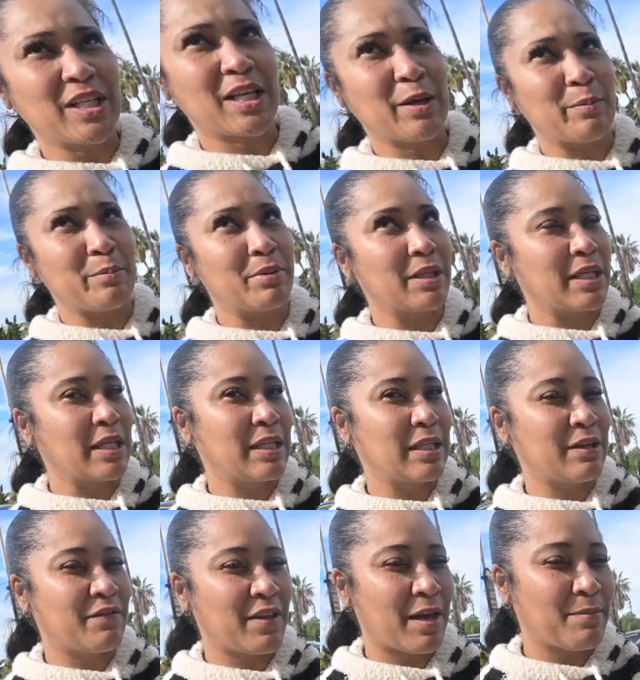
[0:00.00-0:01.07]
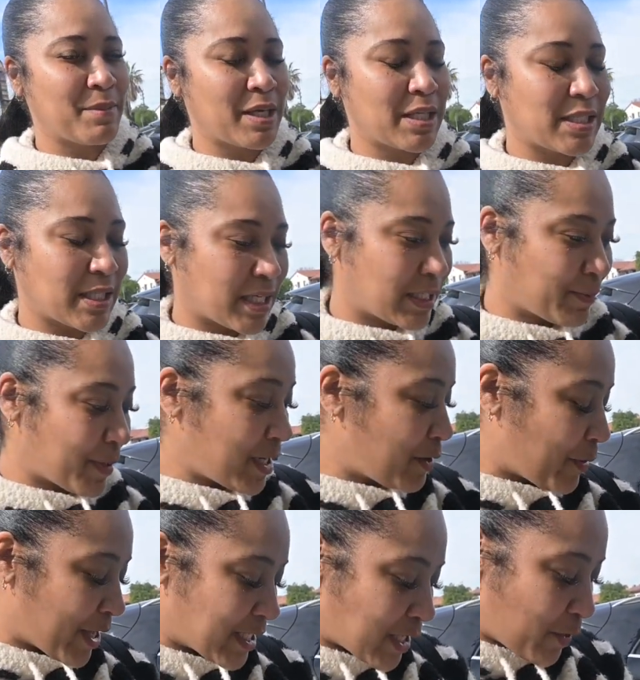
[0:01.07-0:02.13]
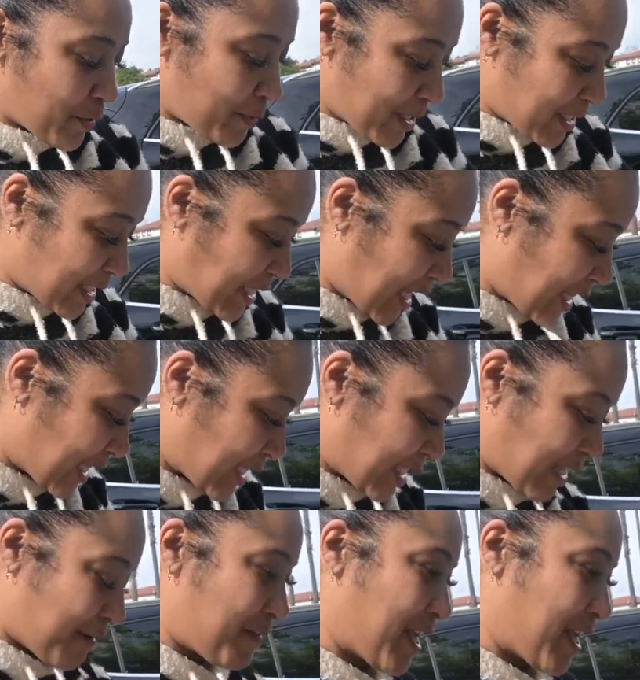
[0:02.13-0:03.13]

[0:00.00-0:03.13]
it completely, if that makes sense. But anyway, so we're about to take this stuff